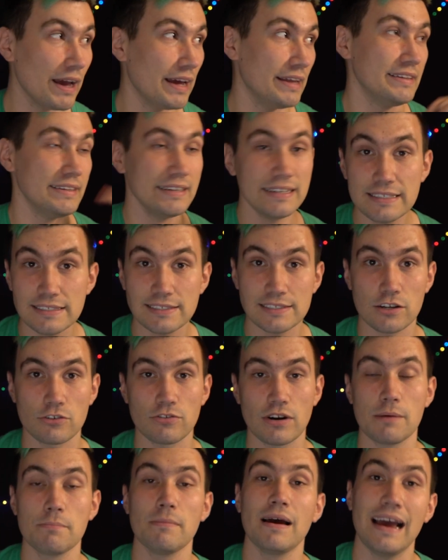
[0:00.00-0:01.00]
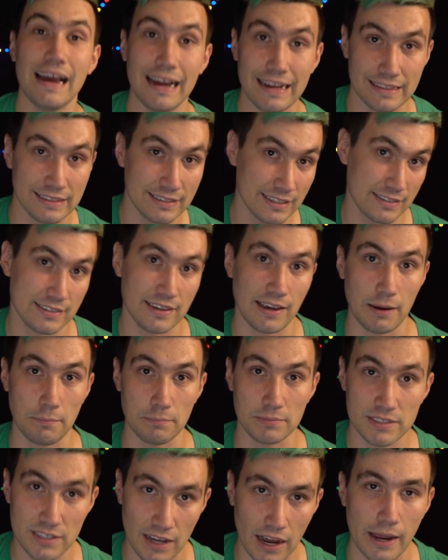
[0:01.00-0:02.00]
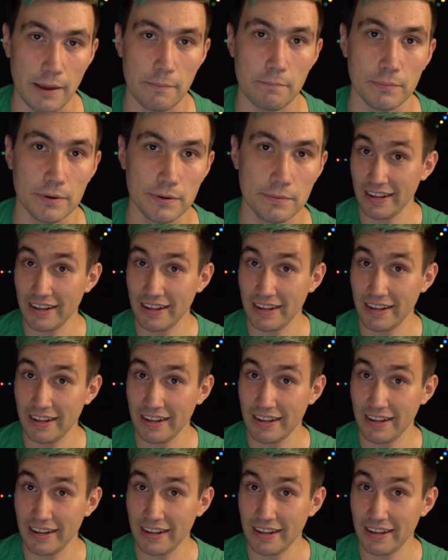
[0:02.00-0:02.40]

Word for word: and Instagram at the same time.